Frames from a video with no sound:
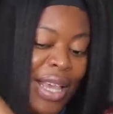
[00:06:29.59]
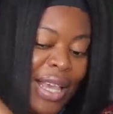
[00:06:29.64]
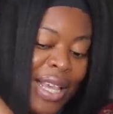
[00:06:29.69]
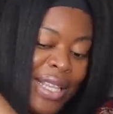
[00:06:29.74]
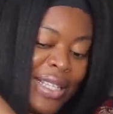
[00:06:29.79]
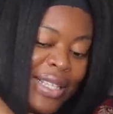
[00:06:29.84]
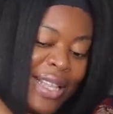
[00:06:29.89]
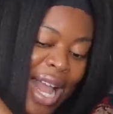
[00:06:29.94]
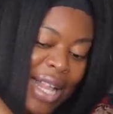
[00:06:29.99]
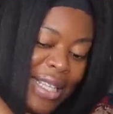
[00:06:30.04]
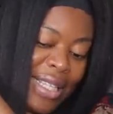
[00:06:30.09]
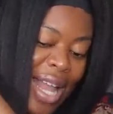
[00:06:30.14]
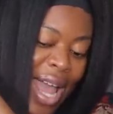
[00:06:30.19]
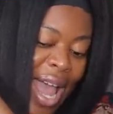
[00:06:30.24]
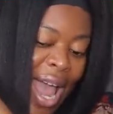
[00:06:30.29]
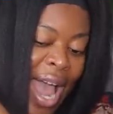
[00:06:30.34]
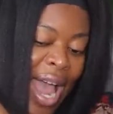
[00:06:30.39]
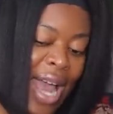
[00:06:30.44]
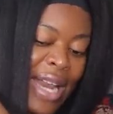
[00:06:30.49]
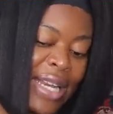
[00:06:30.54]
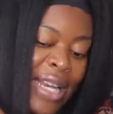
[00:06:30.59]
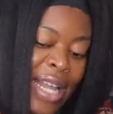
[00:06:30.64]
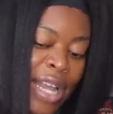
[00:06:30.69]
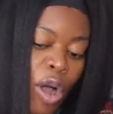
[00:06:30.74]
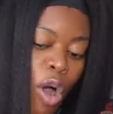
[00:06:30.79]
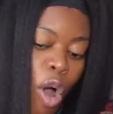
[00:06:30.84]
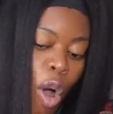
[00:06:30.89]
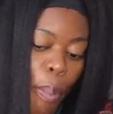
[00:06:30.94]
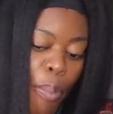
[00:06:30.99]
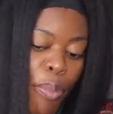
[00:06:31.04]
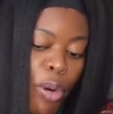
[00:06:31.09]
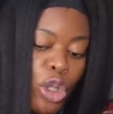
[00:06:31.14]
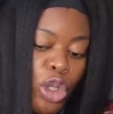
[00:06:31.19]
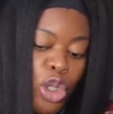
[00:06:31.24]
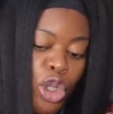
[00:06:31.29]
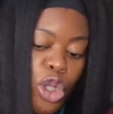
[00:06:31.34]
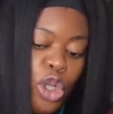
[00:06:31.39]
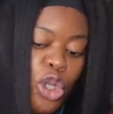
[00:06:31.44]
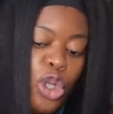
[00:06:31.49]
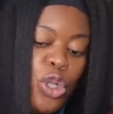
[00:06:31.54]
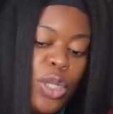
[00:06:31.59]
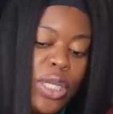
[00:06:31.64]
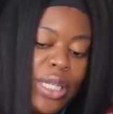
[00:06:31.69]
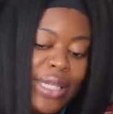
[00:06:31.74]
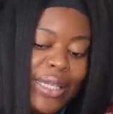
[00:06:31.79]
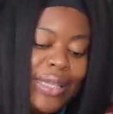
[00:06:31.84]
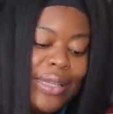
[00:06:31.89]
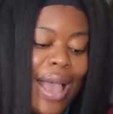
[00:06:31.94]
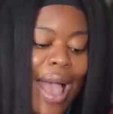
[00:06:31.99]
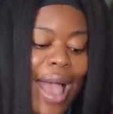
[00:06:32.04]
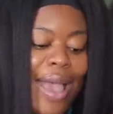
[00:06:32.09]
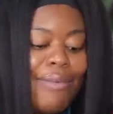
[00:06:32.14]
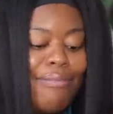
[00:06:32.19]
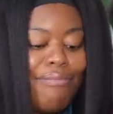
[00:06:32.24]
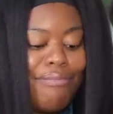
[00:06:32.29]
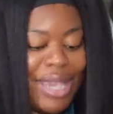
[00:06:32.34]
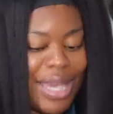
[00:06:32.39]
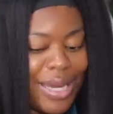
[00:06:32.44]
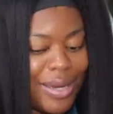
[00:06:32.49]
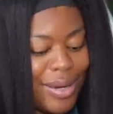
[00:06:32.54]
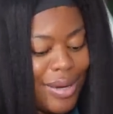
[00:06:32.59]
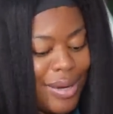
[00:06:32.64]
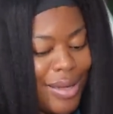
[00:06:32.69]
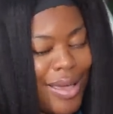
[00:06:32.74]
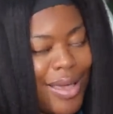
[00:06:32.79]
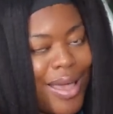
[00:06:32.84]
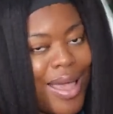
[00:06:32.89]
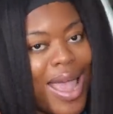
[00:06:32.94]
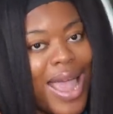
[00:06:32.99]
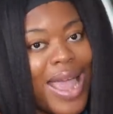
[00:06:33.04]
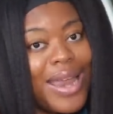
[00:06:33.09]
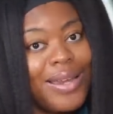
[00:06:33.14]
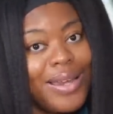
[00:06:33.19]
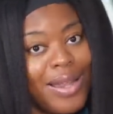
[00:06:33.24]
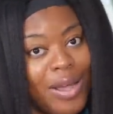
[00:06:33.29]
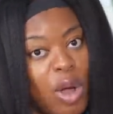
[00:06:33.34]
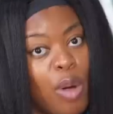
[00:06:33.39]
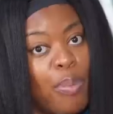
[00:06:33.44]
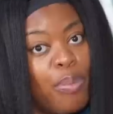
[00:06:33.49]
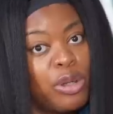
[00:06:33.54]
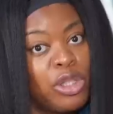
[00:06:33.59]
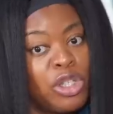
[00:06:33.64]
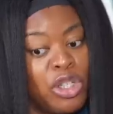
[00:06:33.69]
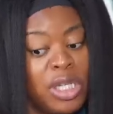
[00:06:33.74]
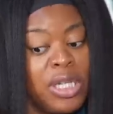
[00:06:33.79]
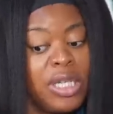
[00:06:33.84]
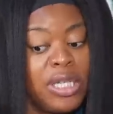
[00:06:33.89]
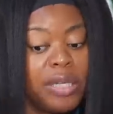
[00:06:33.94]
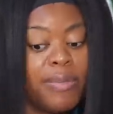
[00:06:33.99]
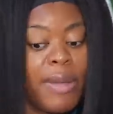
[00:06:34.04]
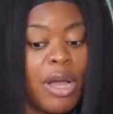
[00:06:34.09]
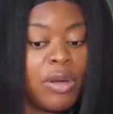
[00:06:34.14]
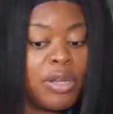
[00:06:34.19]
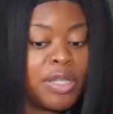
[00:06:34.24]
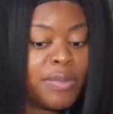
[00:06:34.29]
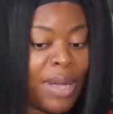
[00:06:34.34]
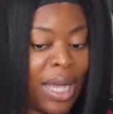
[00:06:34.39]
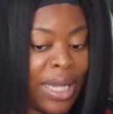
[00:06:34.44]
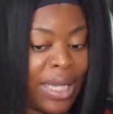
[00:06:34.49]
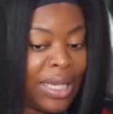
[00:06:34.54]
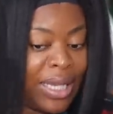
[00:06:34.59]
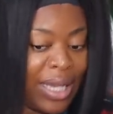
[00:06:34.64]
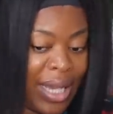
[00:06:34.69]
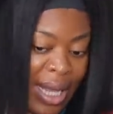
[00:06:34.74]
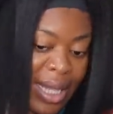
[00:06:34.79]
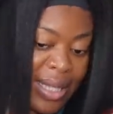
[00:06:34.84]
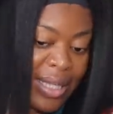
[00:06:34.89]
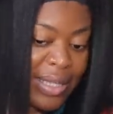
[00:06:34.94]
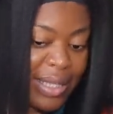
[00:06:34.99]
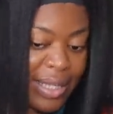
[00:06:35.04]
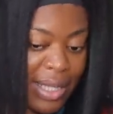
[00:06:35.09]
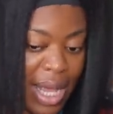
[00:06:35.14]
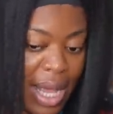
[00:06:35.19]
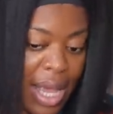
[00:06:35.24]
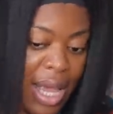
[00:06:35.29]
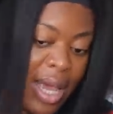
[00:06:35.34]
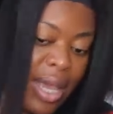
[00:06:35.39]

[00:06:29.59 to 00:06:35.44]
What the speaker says: is that any opportunity, I mean any opportunity my husband gets,